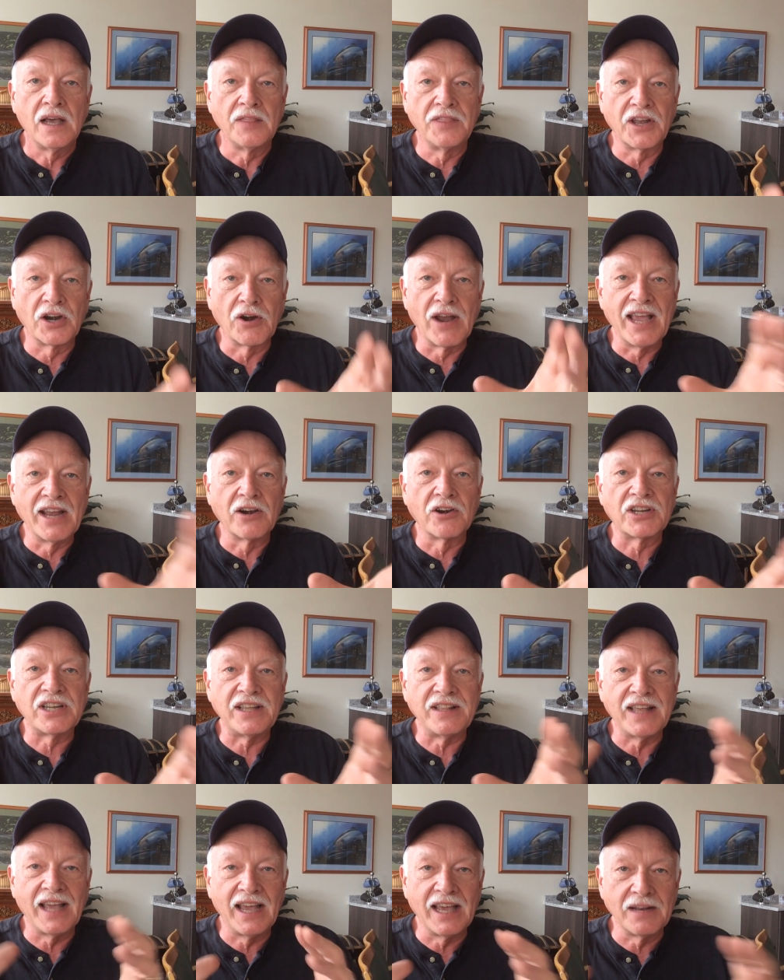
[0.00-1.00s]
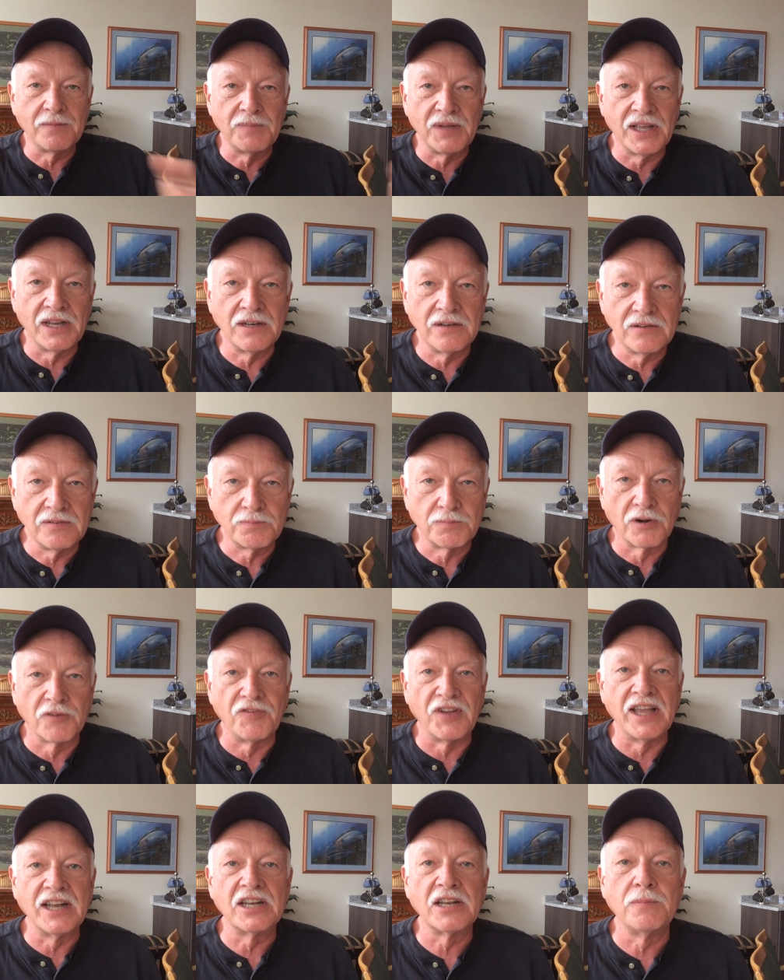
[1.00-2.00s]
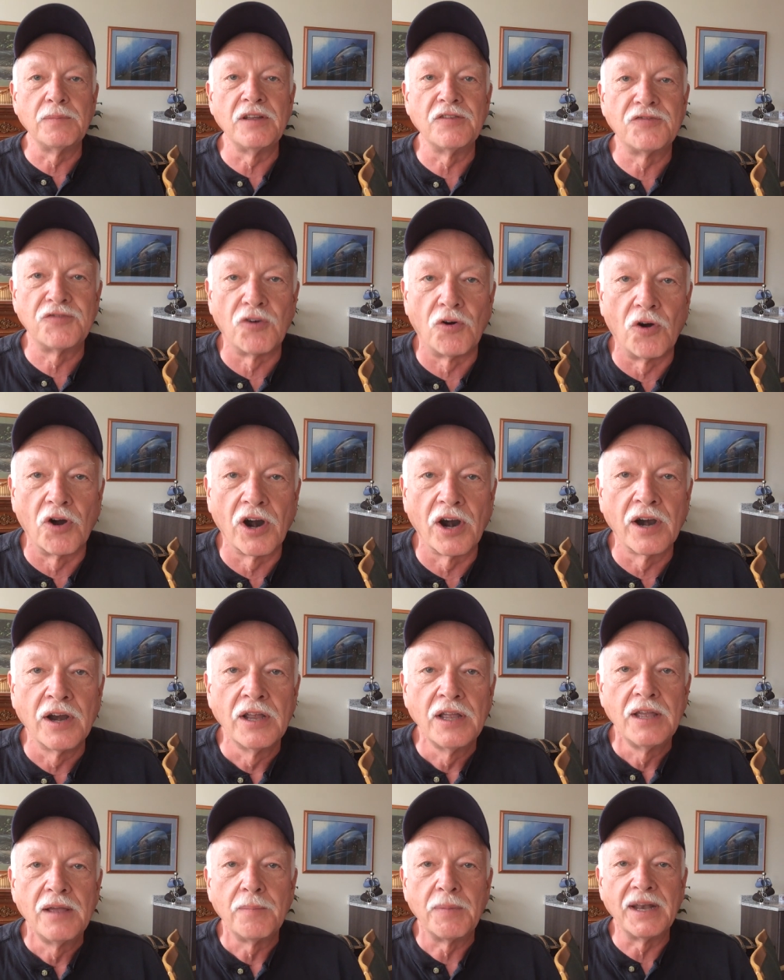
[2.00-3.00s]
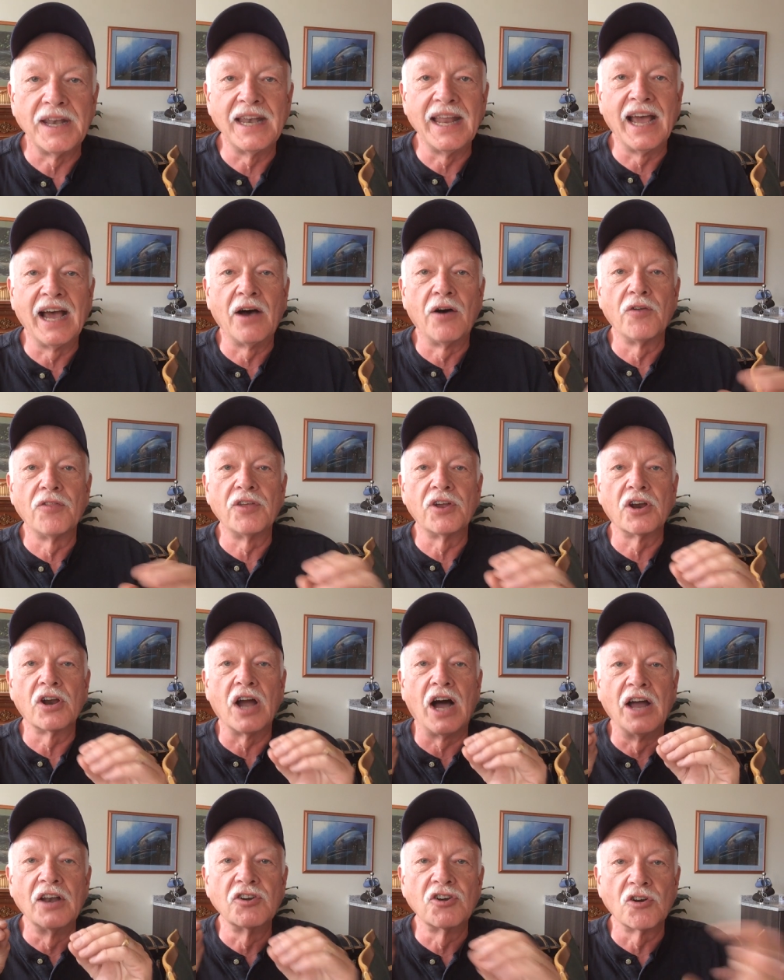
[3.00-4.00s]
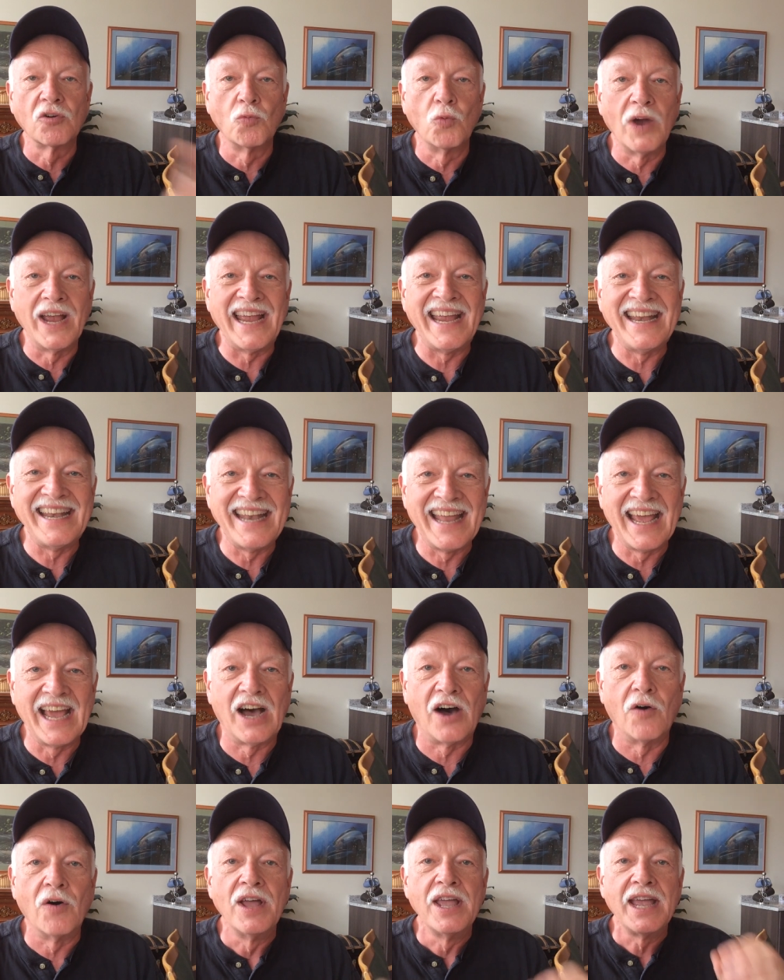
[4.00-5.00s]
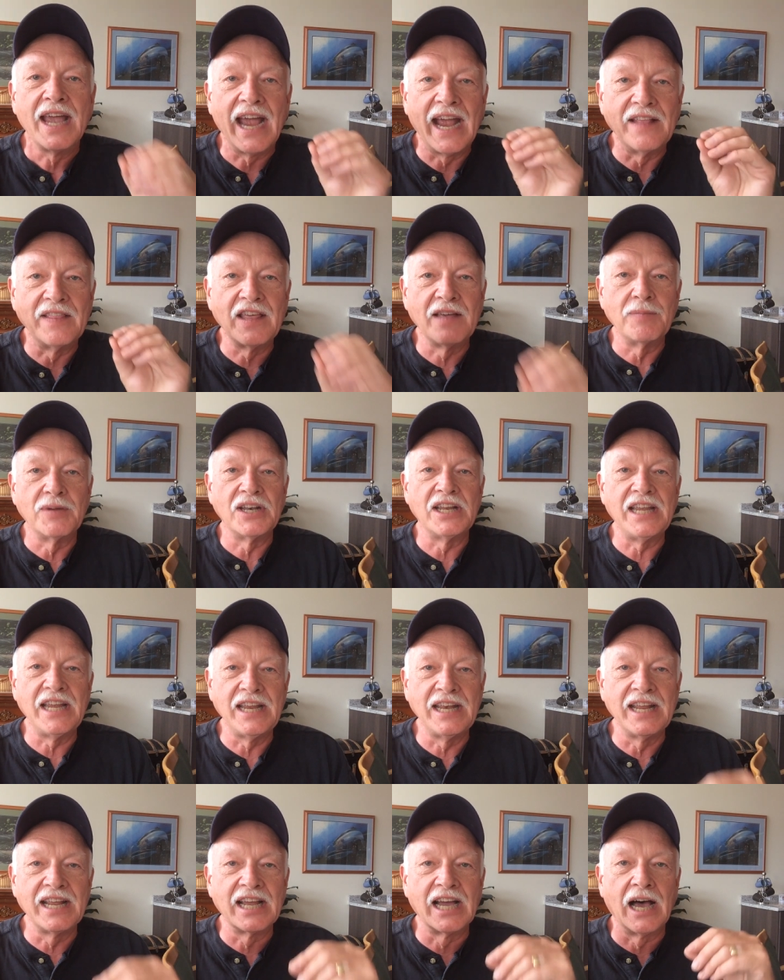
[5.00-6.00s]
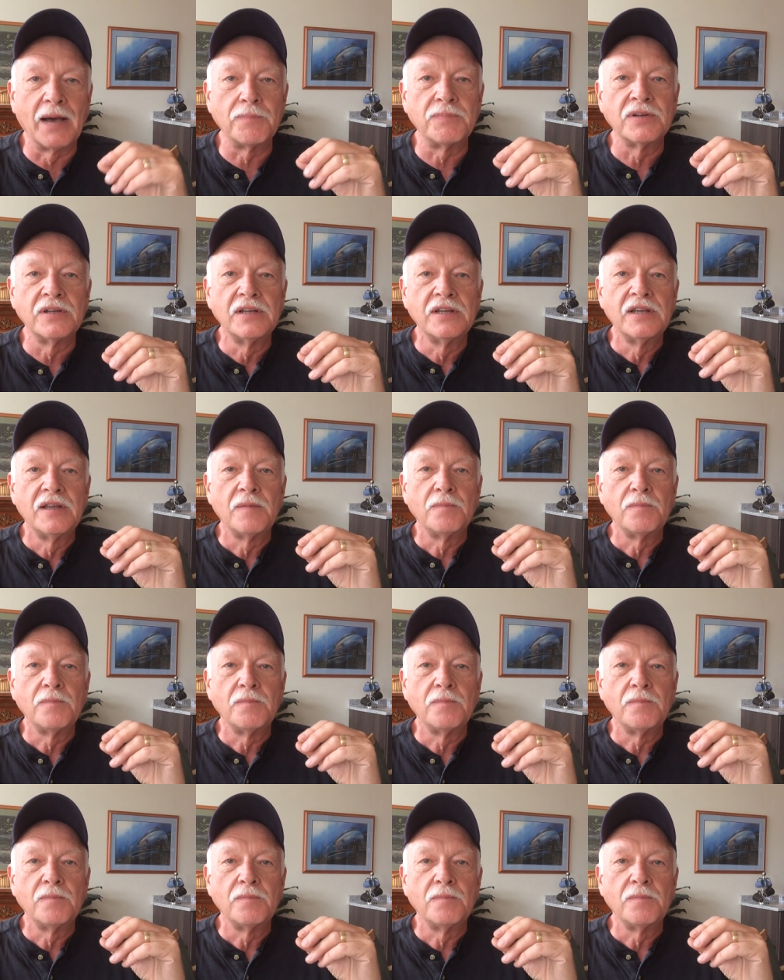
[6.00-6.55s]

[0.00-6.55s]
that are anarchy. They had been prevented before, but now they're underway now. And they've been heating up.